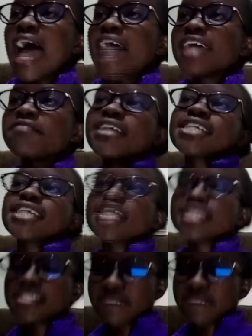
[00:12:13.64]
if I take
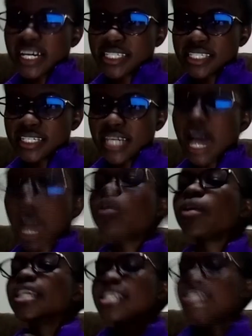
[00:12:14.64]
this vaccine, how
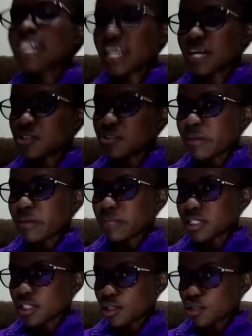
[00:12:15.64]
will it interact with my
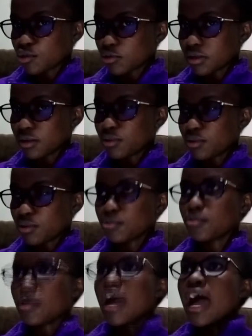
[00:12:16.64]
medication? You
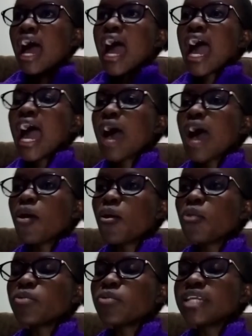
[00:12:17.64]
know,
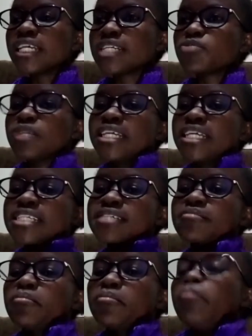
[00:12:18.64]
how will it will
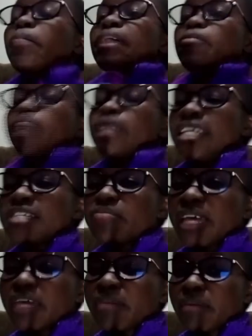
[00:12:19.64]
it may will it
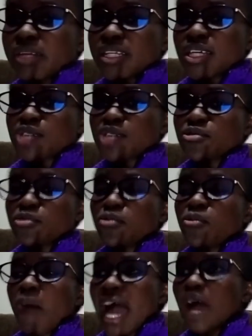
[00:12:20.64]
make my
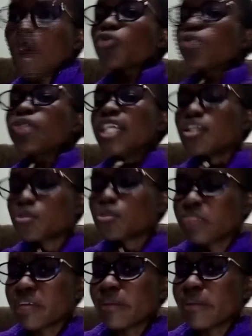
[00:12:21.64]
medication work or will it not
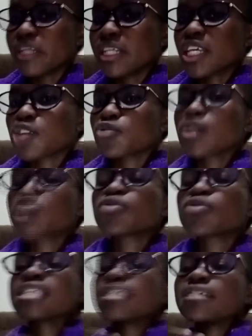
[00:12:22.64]
make my medication work? So
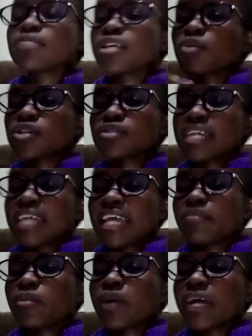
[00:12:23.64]
these are some of the questions that
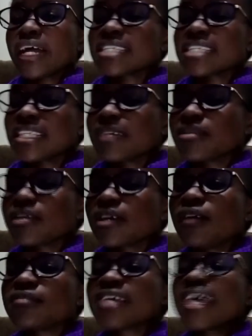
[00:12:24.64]
young people are asking
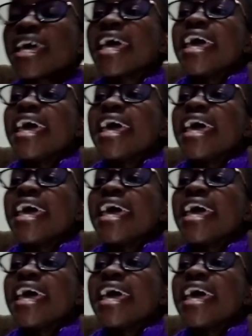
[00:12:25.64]
themselves.